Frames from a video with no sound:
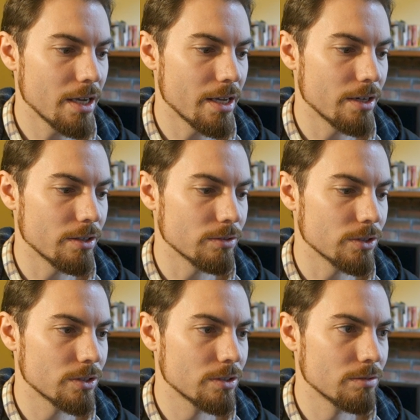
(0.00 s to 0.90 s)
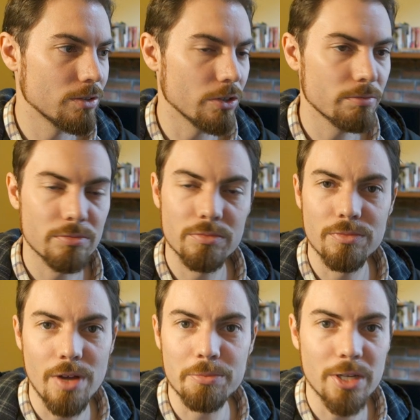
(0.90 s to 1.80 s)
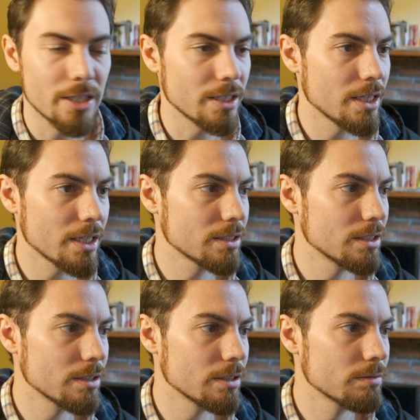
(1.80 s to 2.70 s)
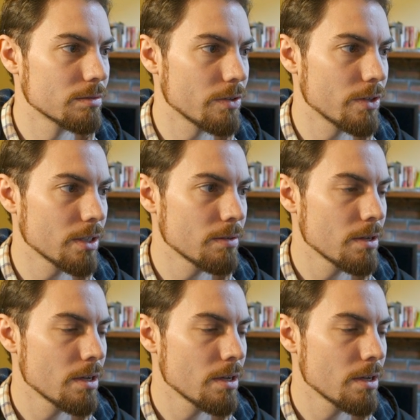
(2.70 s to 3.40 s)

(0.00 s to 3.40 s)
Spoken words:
and it'll just update that text in the thing.